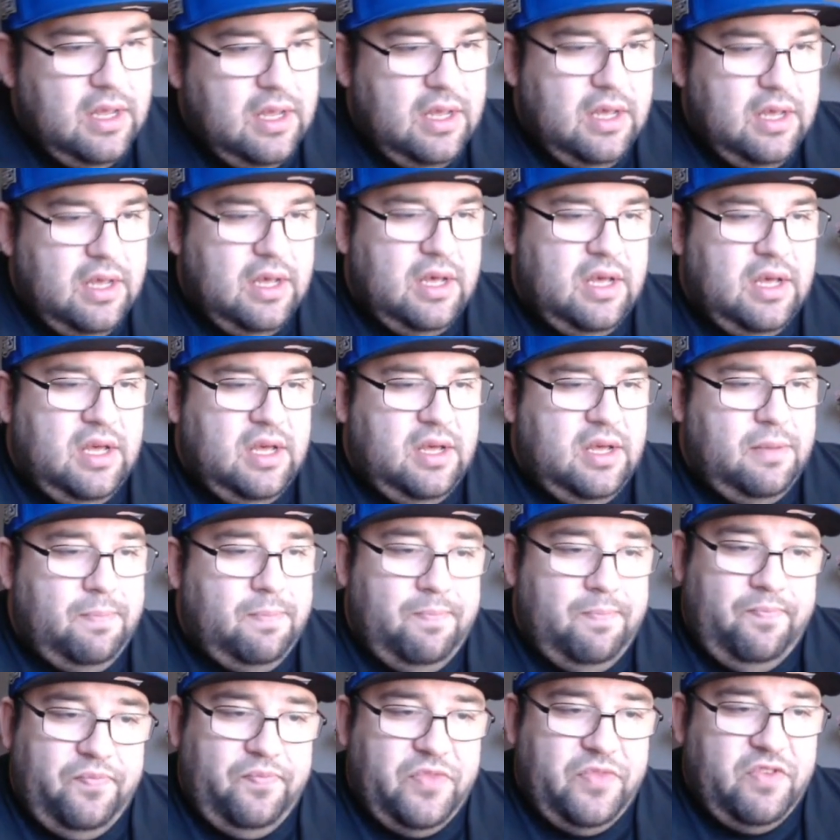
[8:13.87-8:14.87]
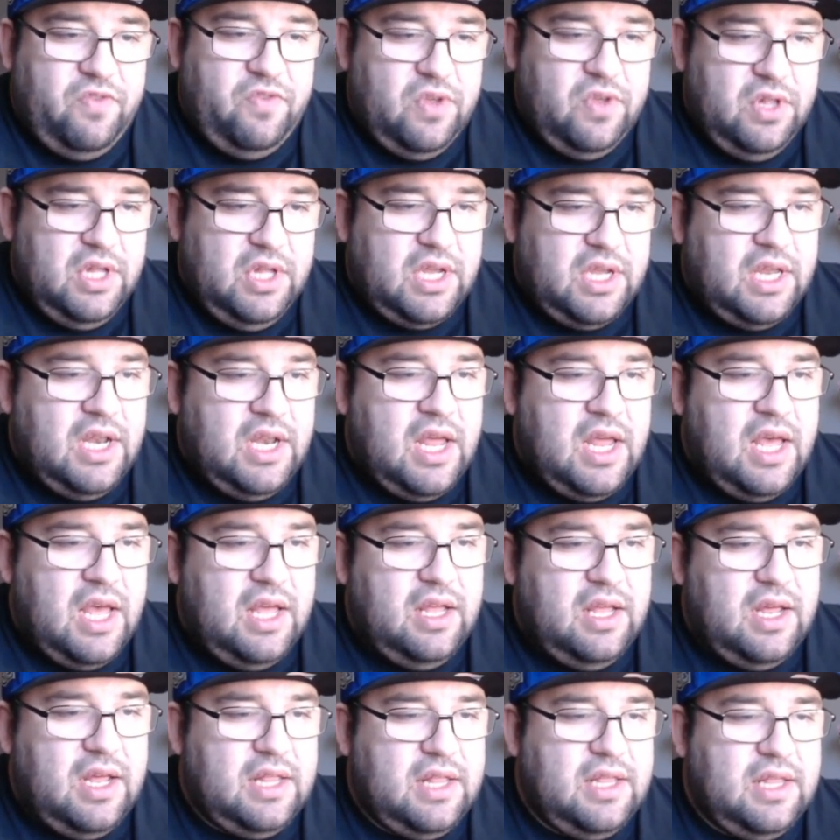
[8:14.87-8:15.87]
If you're looking
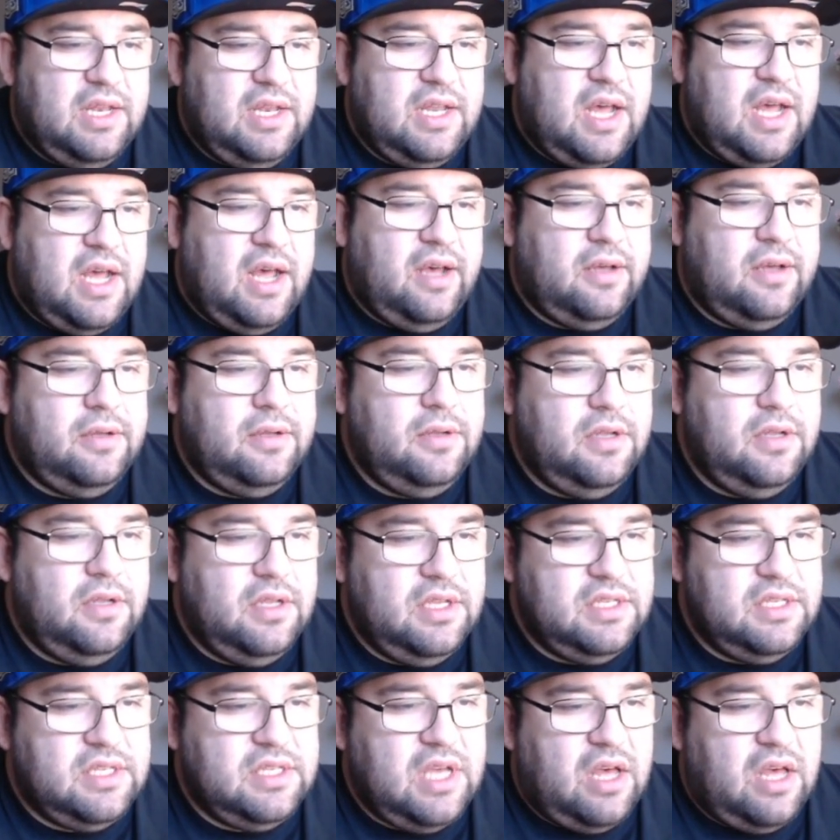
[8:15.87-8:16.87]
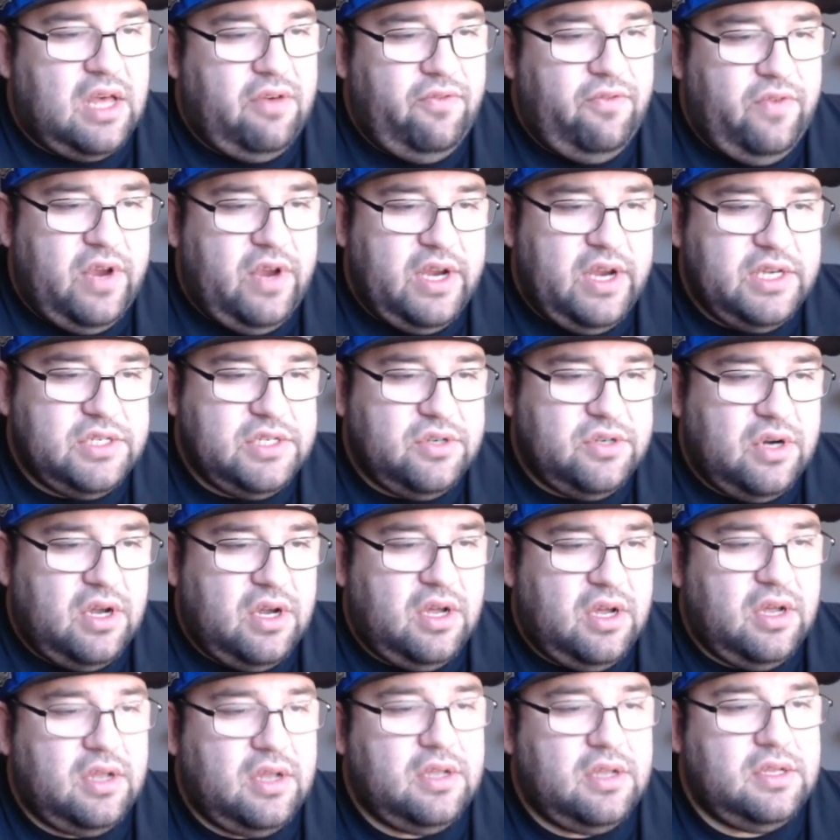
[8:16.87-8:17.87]
at the dial, he's got very
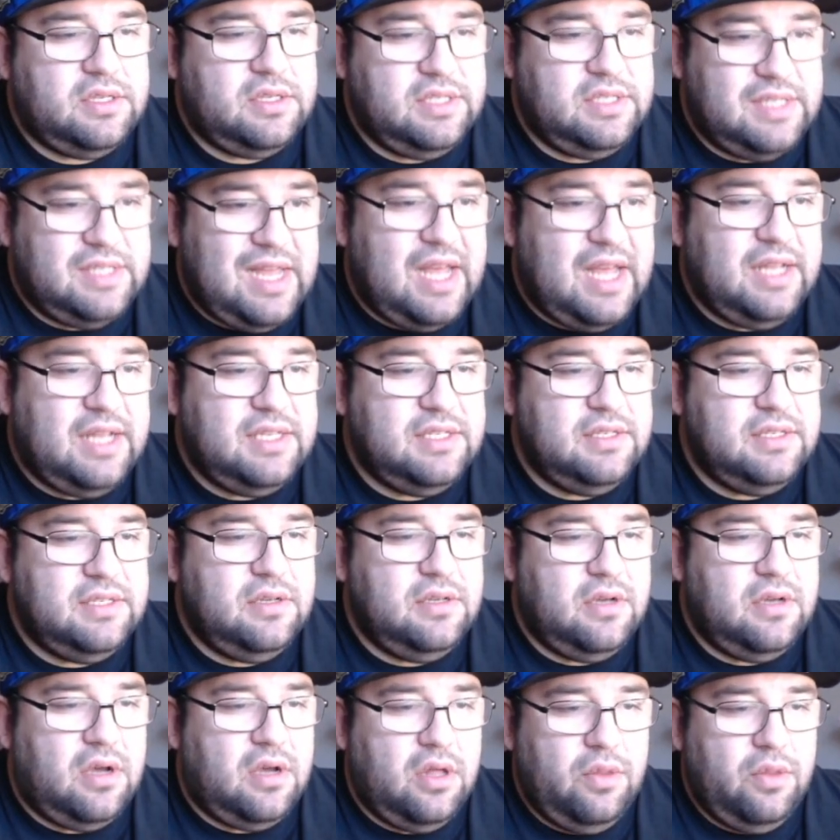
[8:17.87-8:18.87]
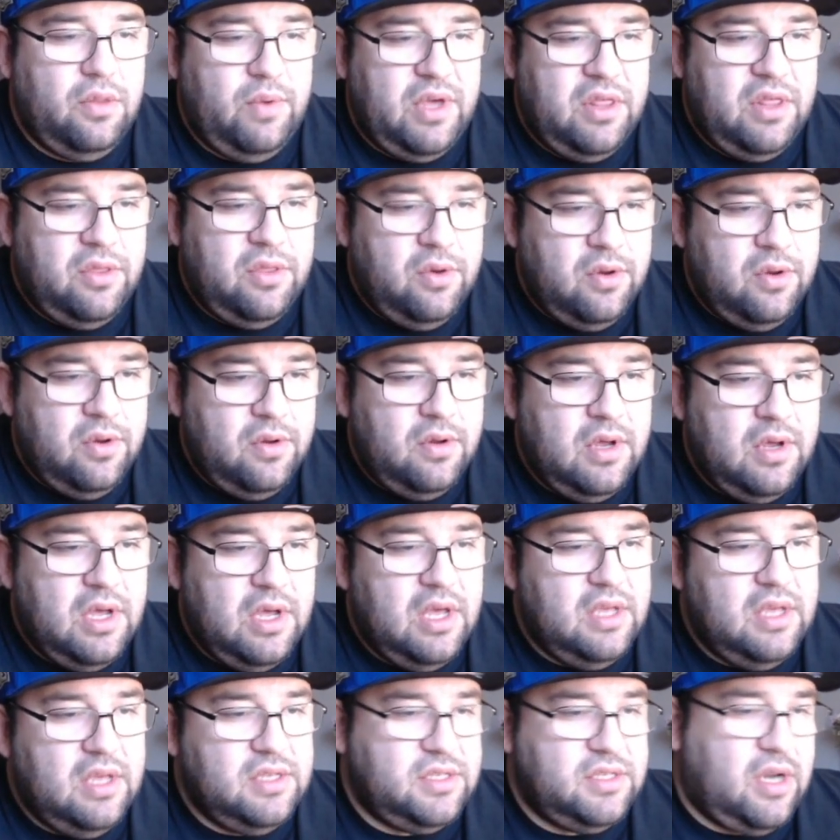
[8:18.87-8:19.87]
strong stats all the way through,
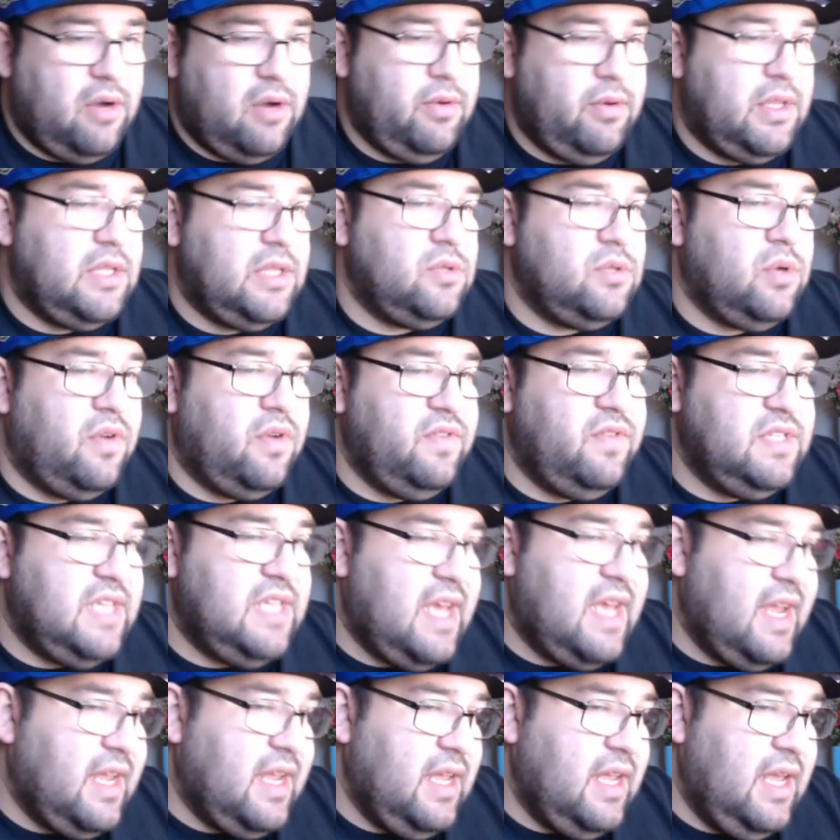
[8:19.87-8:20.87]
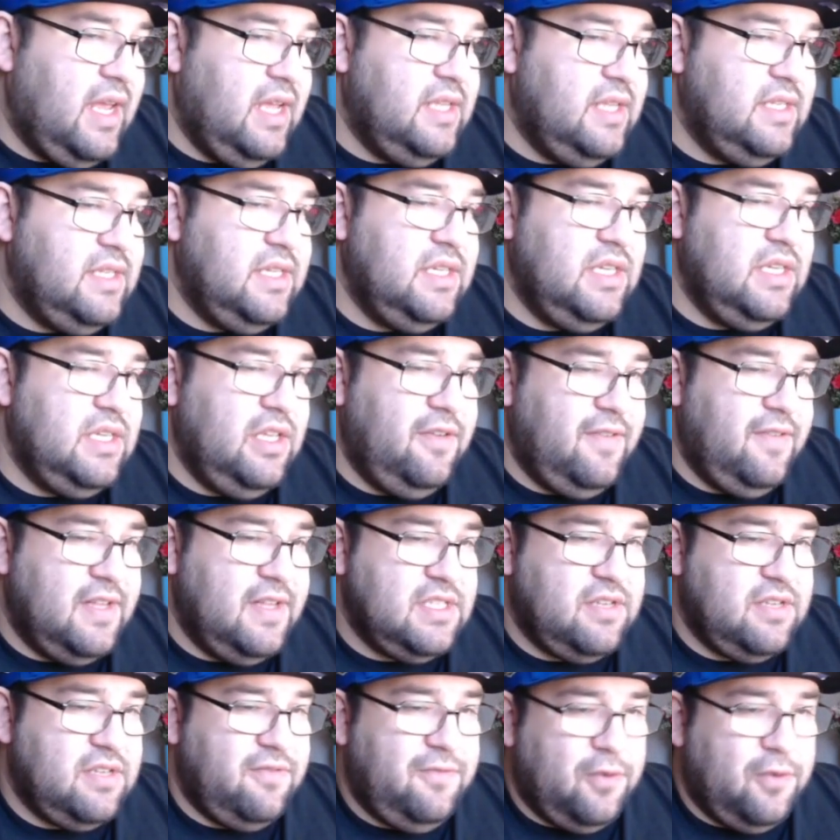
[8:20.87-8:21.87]
starting with the 12 attack, 18
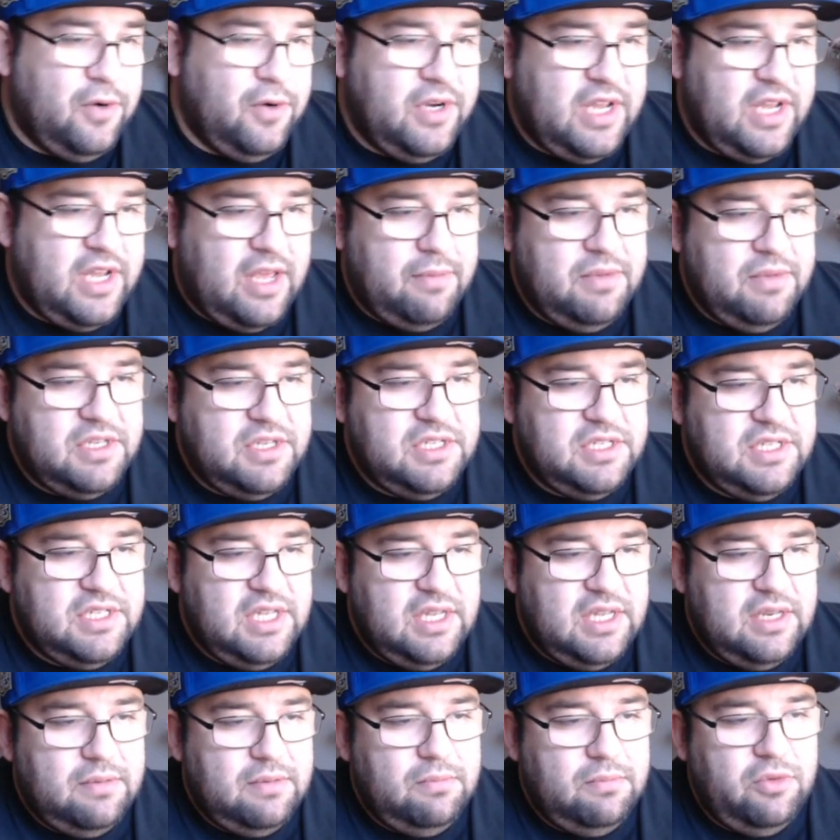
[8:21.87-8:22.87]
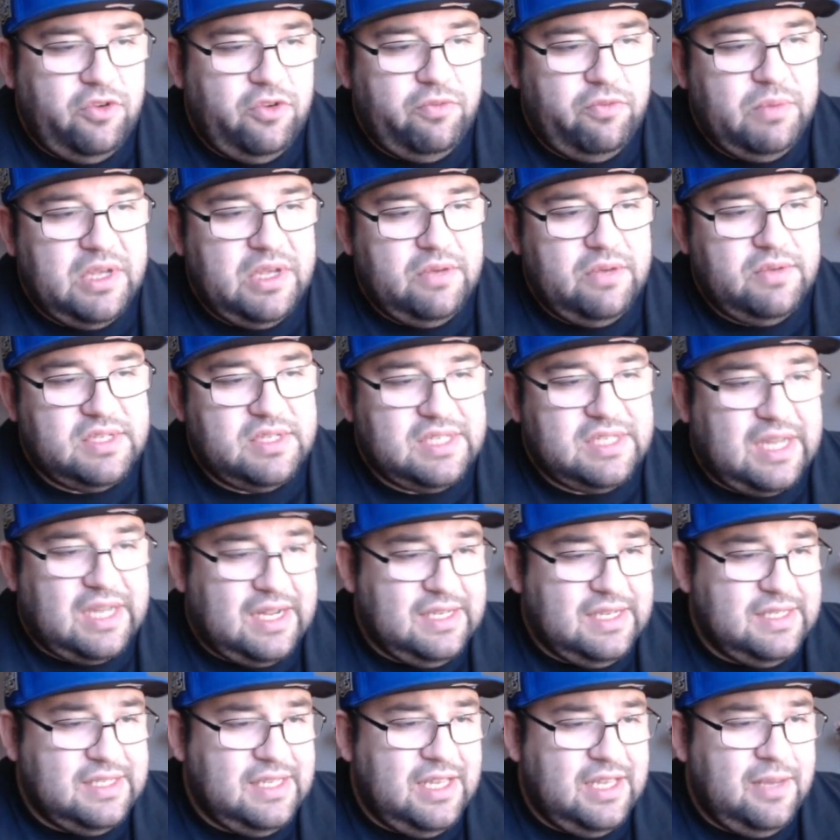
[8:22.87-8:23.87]
defense, and 4 damage, 10 movement with
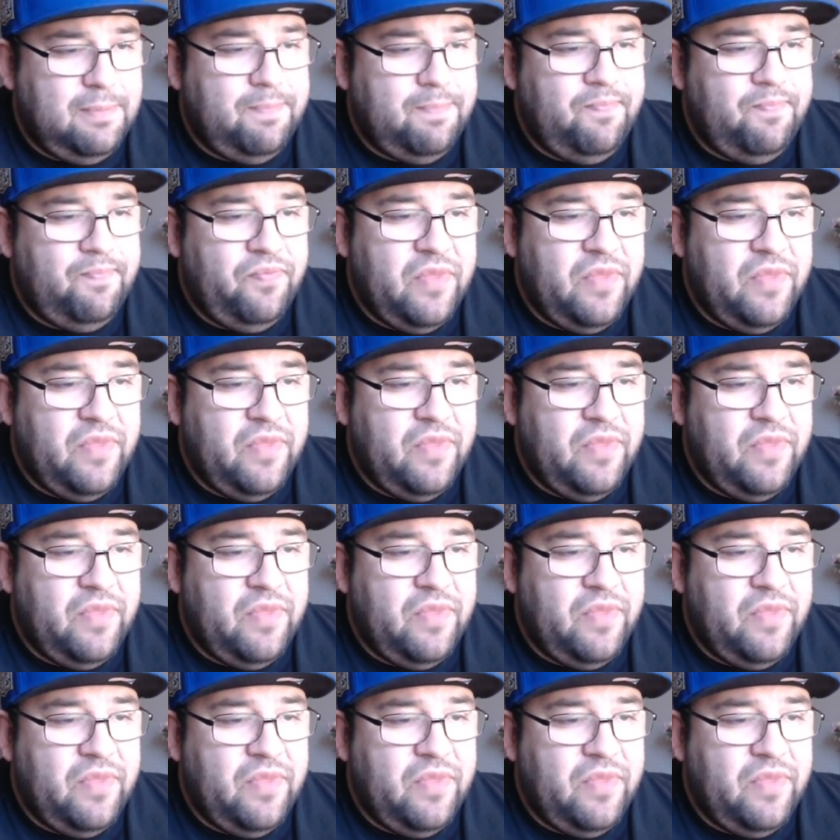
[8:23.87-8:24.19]
sidestep.